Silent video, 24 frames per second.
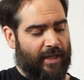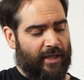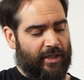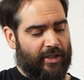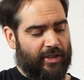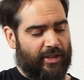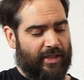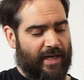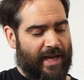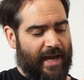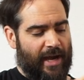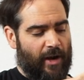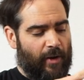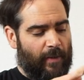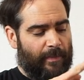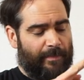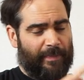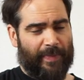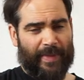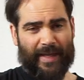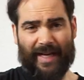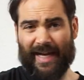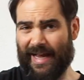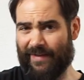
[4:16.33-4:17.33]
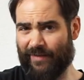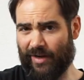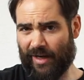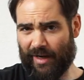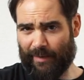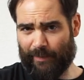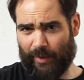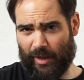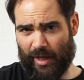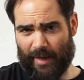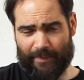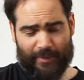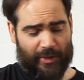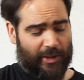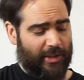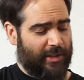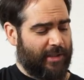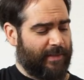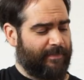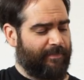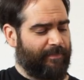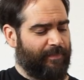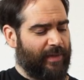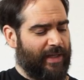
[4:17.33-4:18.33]
So now, I have a couple
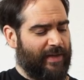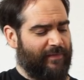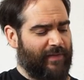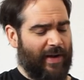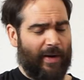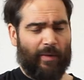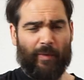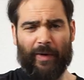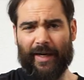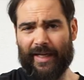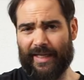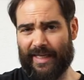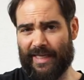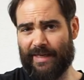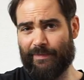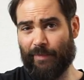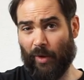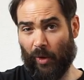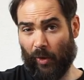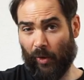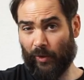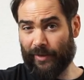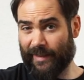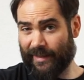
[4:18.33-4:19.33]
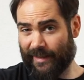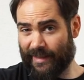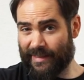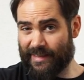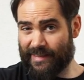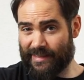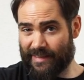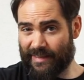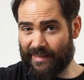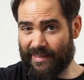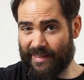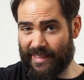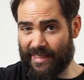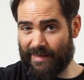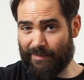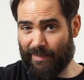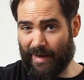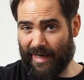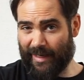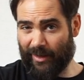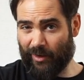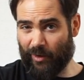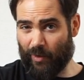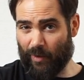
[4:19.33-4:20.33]
options. If I want to keep holding this E
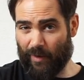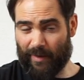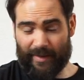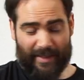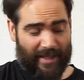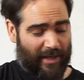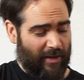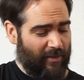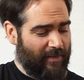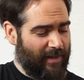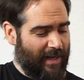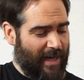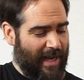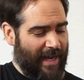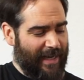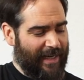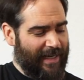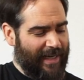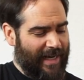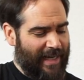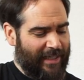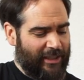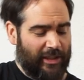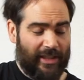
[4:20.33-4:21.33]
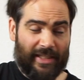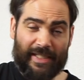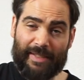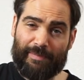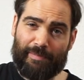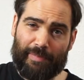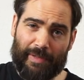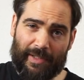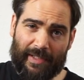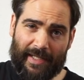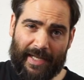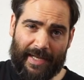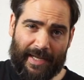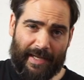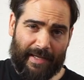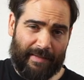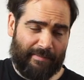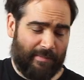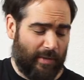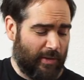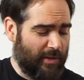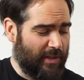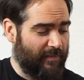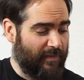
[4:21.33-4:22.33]
minor chord down, I can actually play
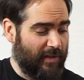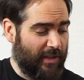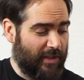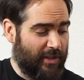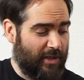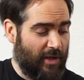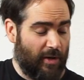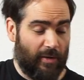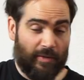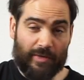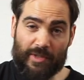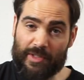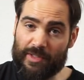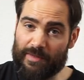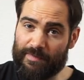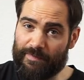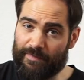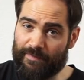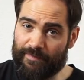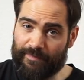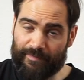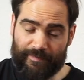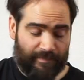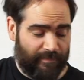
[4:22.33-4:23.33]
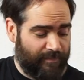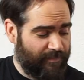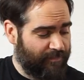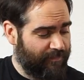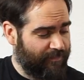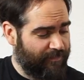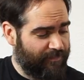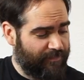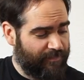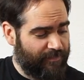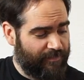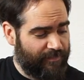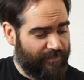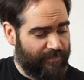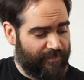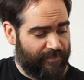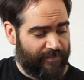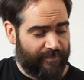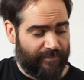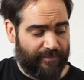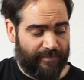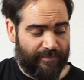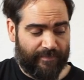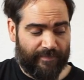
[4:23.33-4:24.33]
most of these notes.
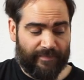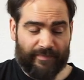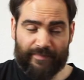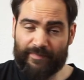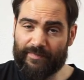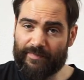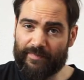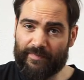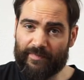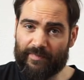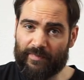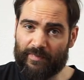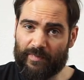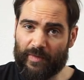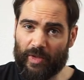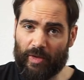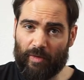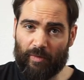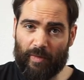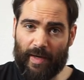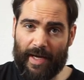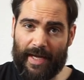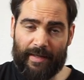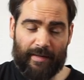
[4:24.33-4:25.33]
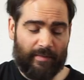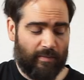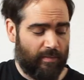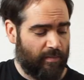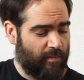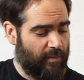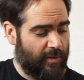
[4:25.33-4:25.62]
Right?